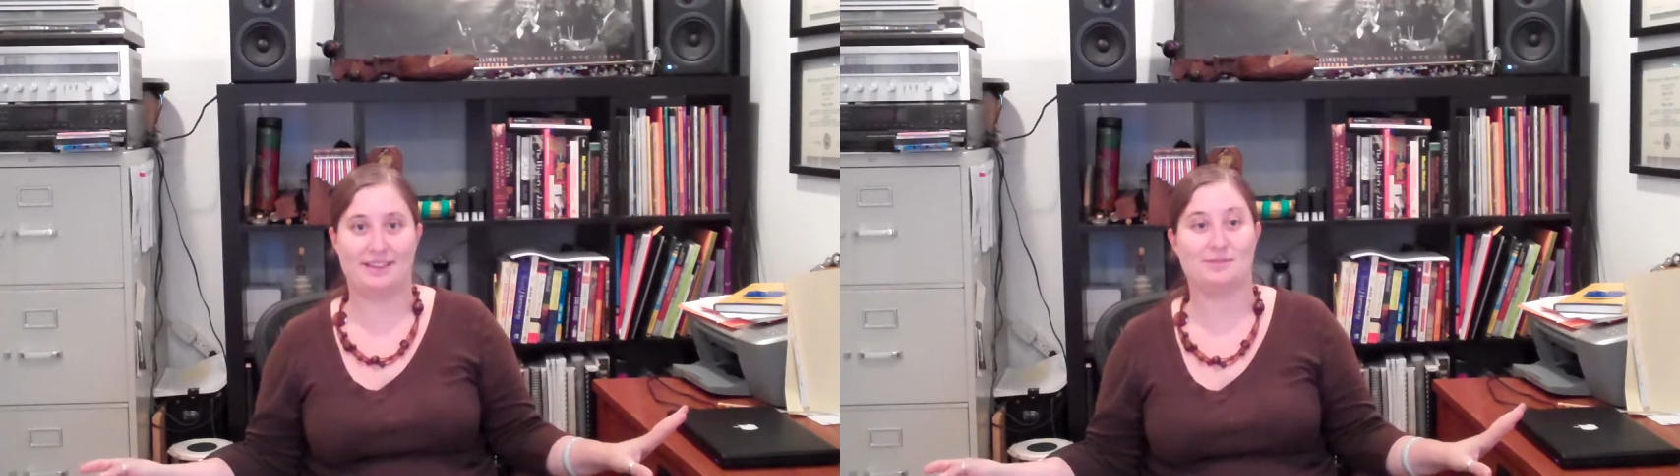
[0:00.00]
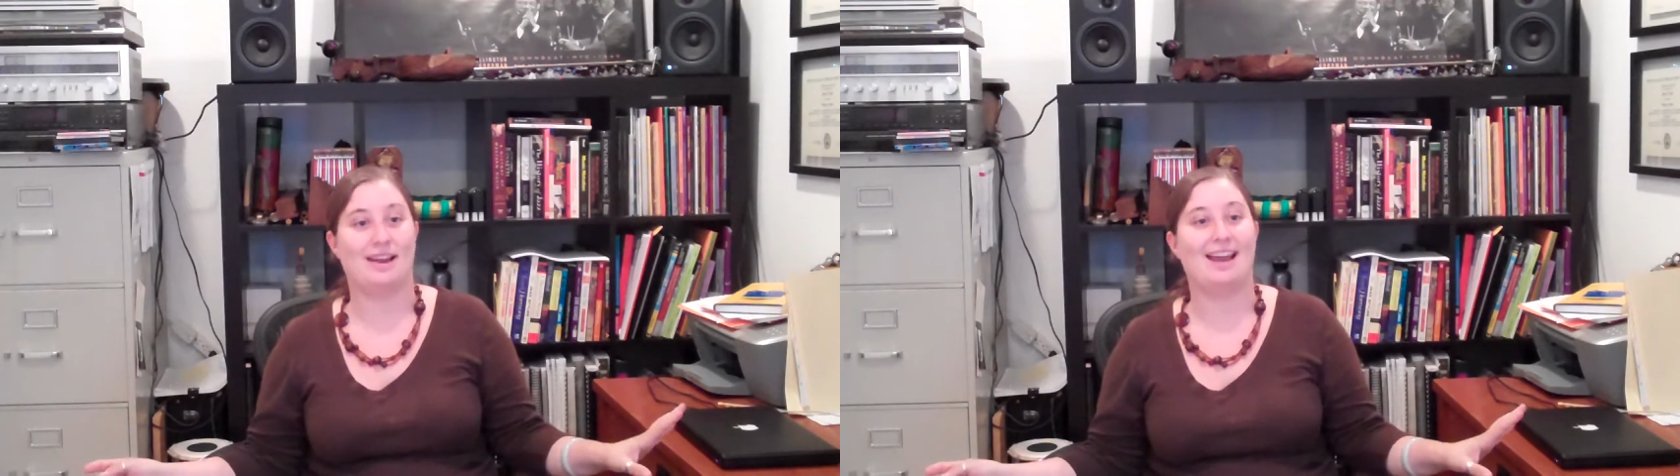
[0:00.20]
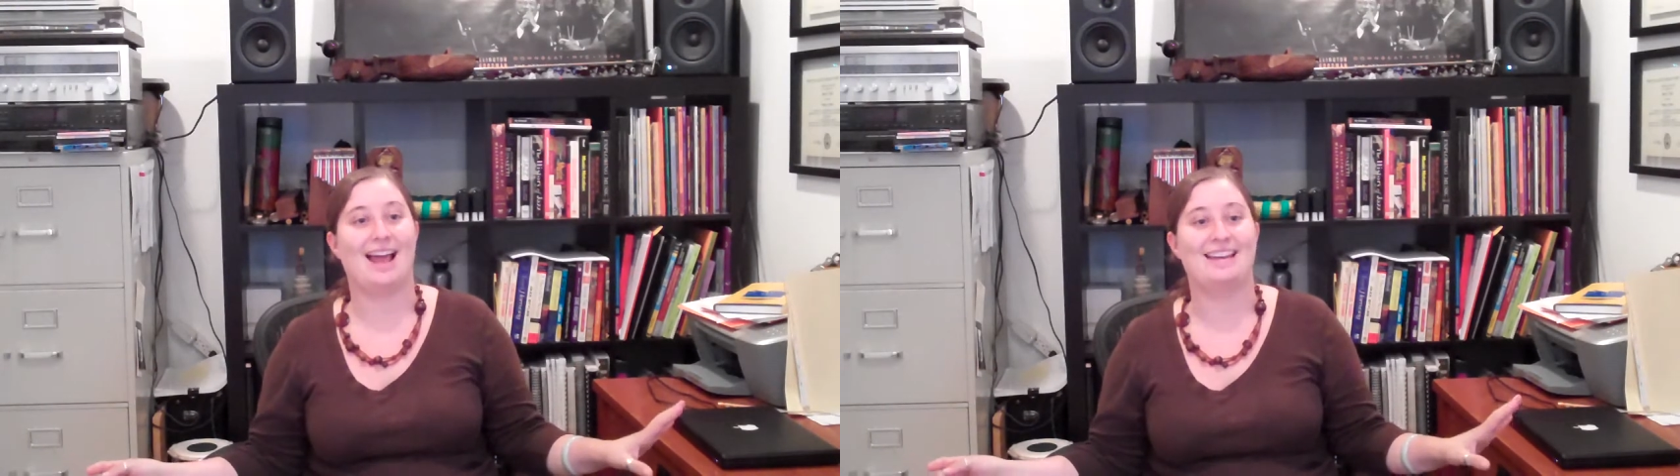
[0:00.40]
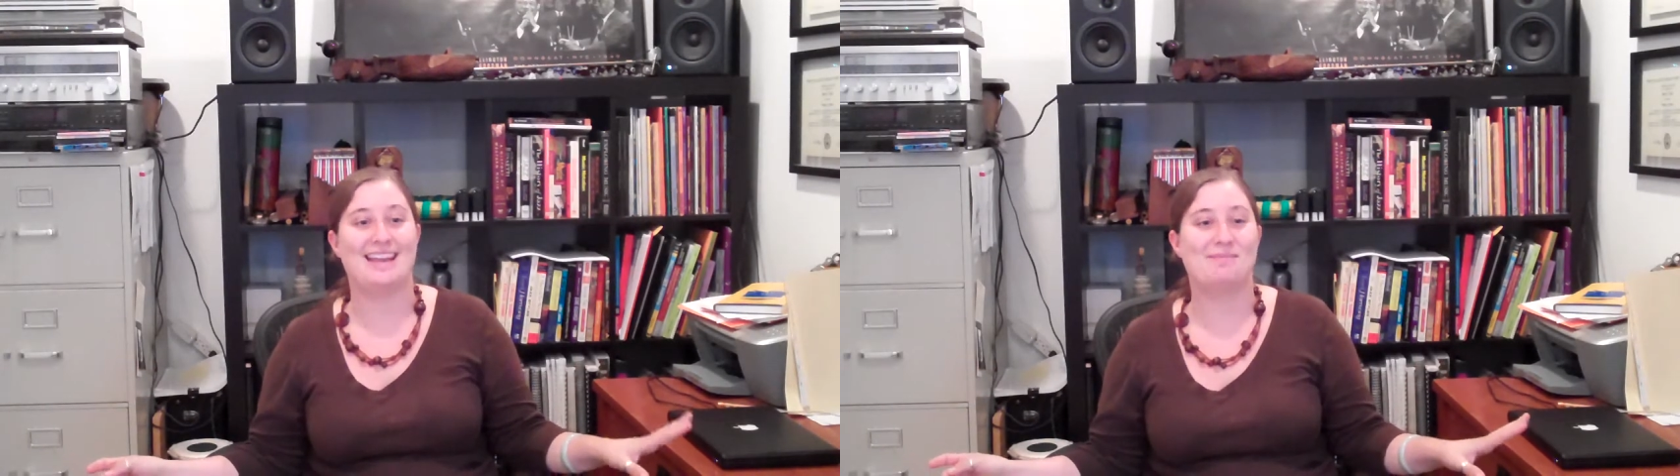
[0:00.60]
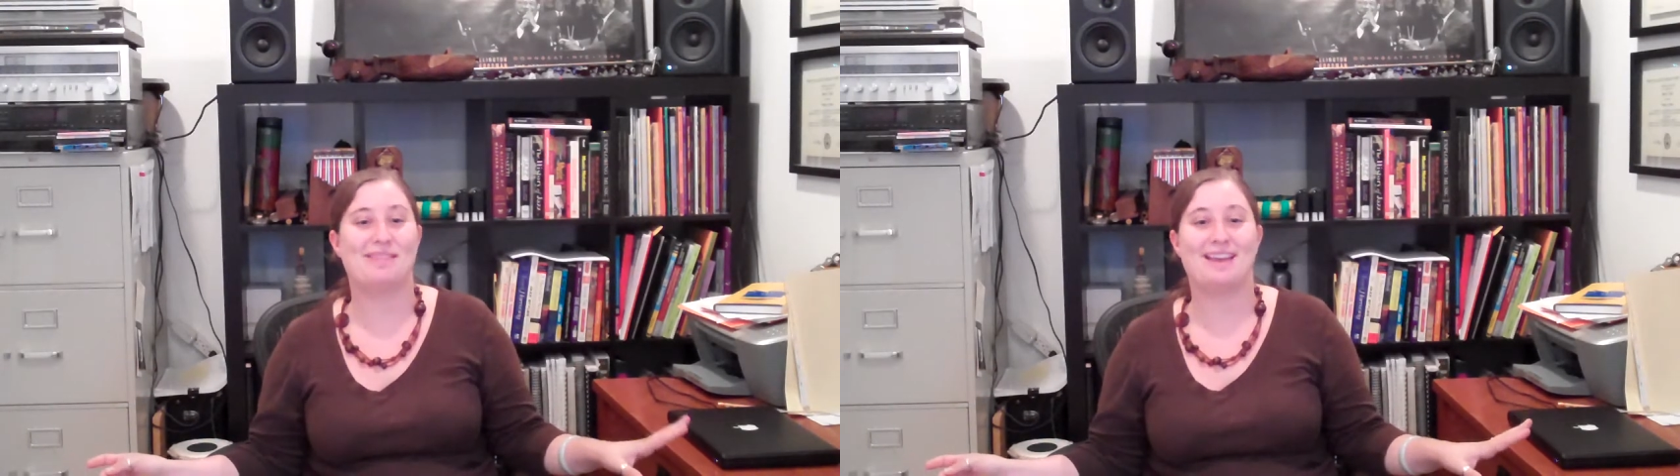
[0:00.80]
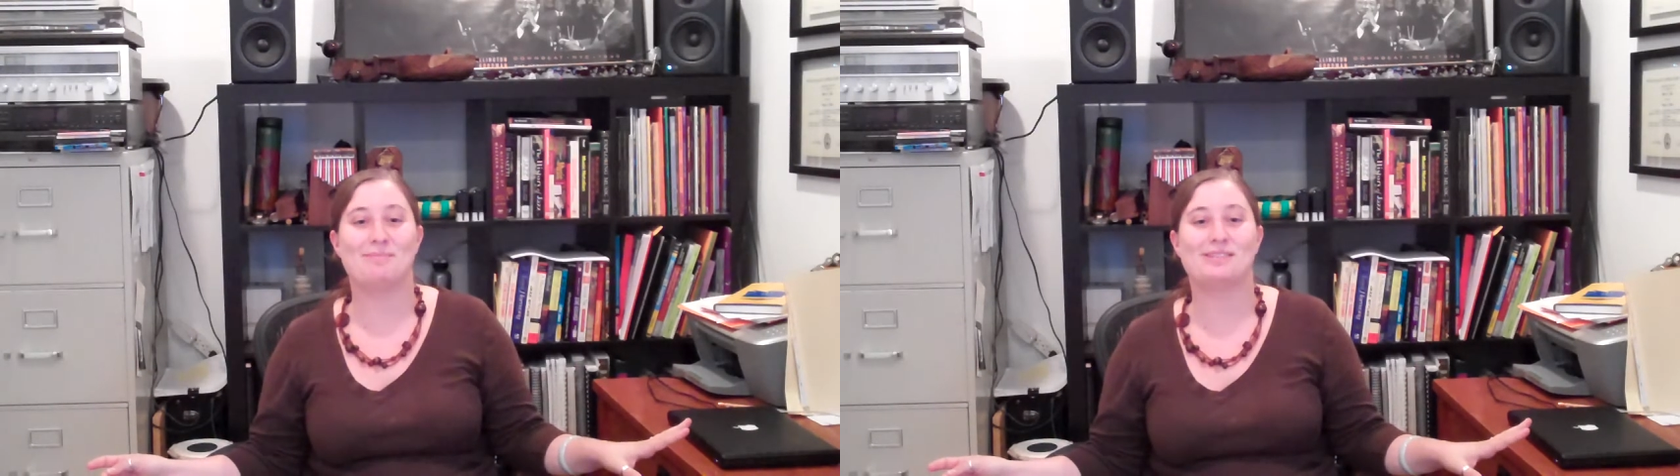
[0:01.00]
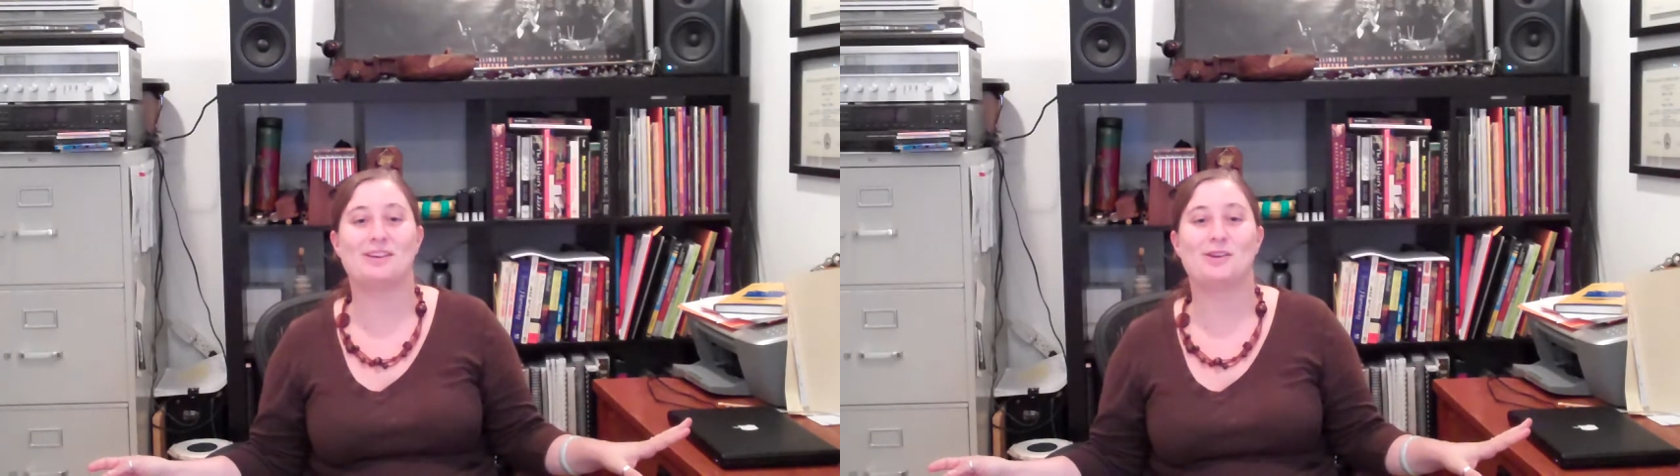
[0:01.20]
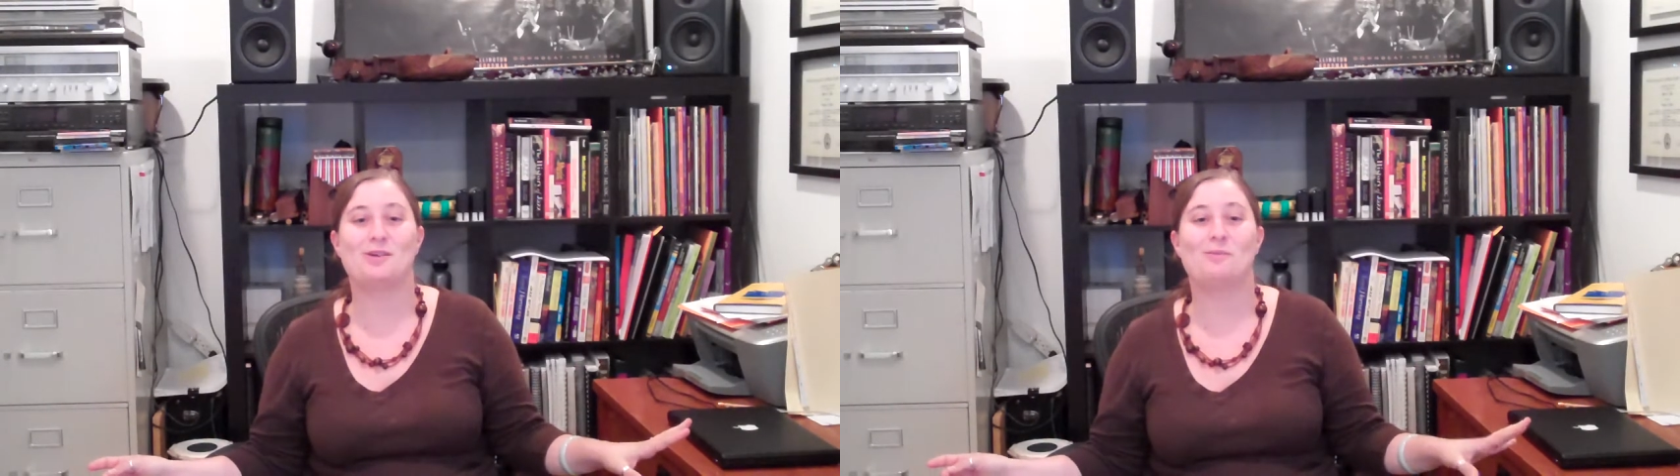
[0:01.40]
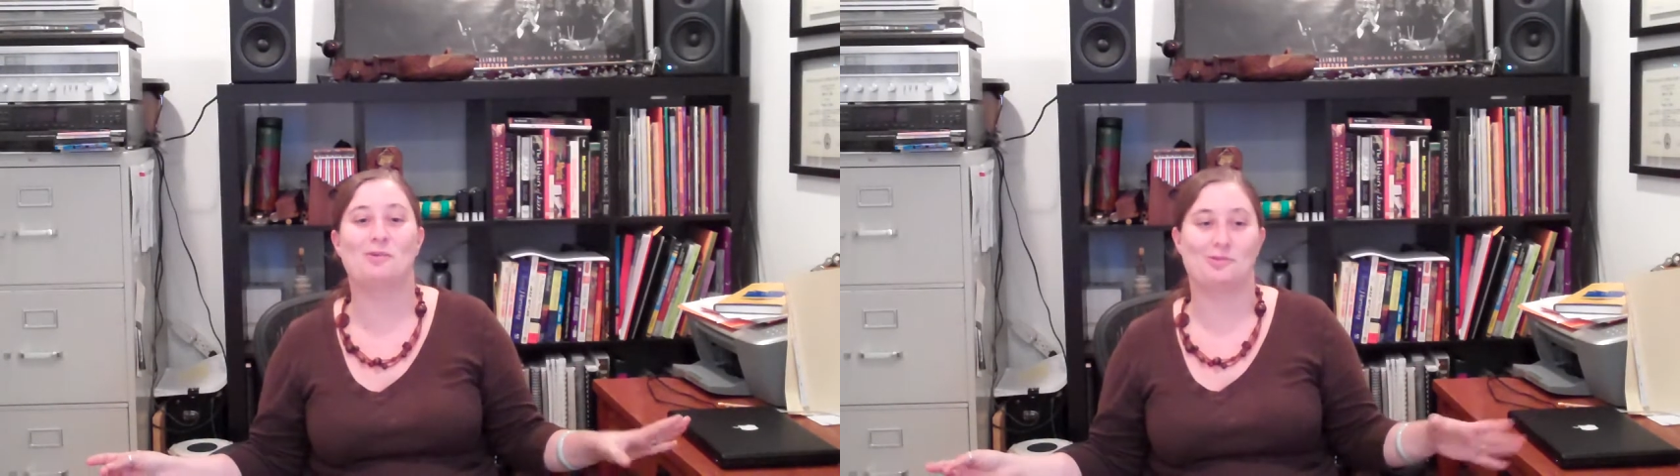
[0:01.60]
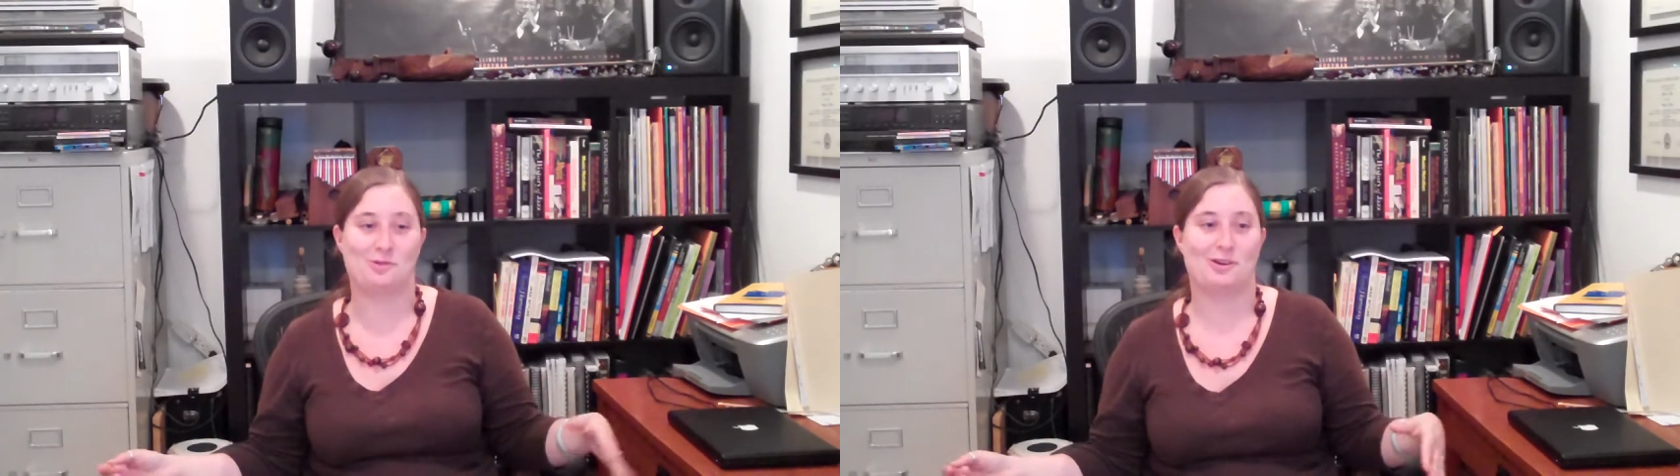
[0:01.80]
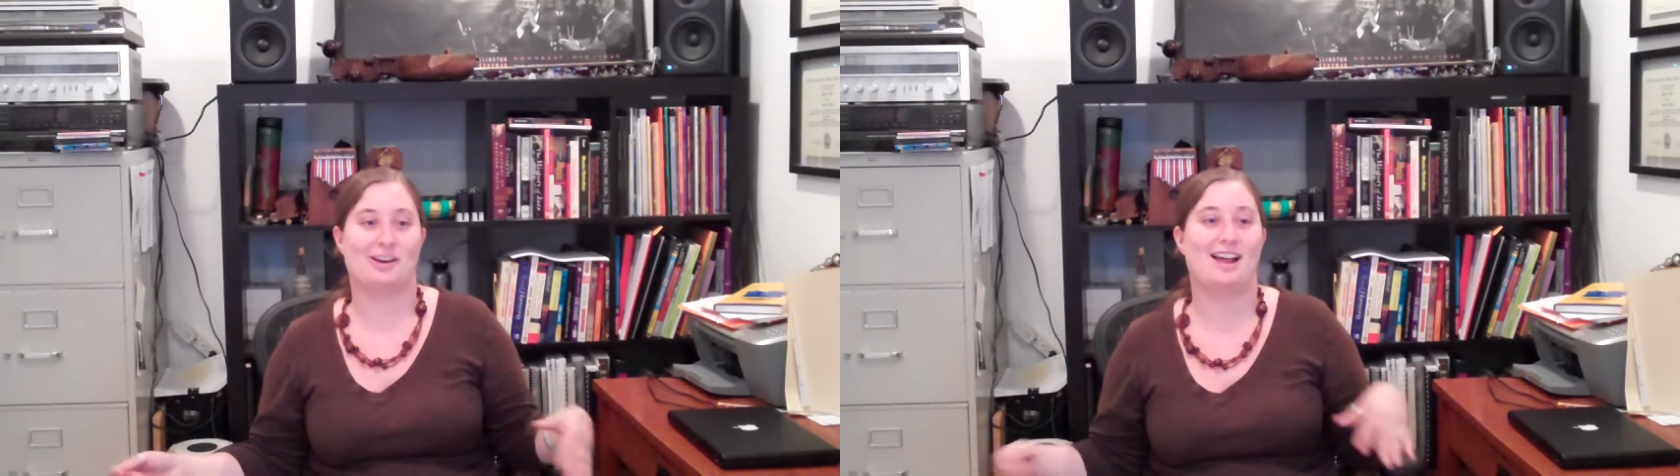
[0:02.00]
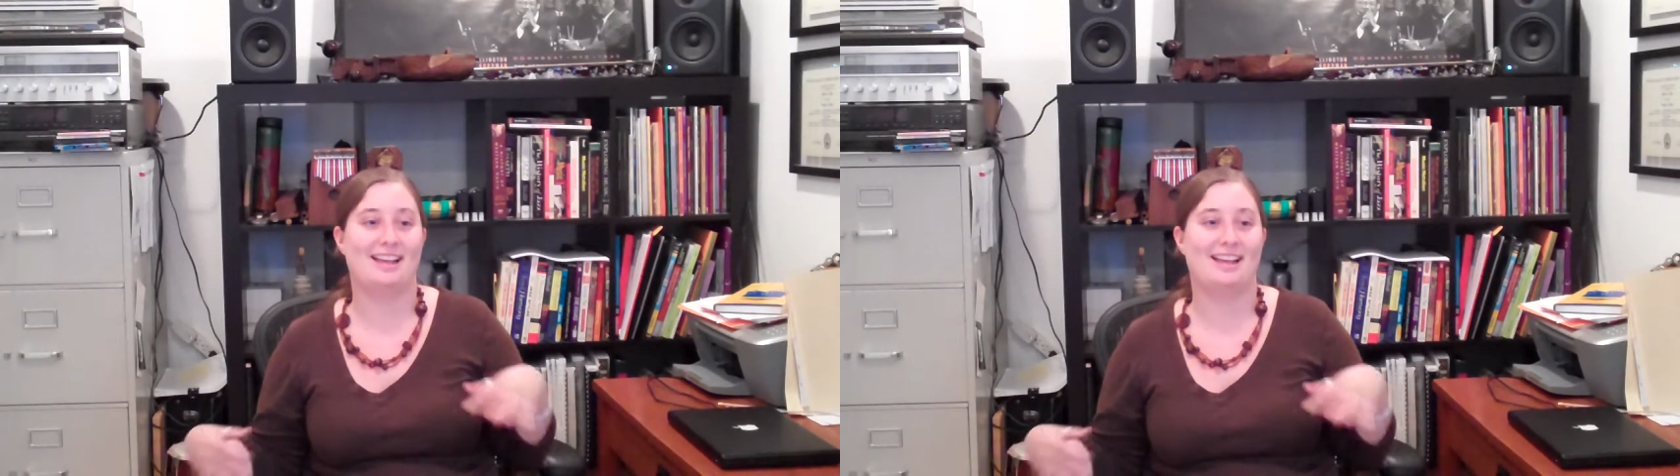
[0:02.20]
That's right, I named the episode before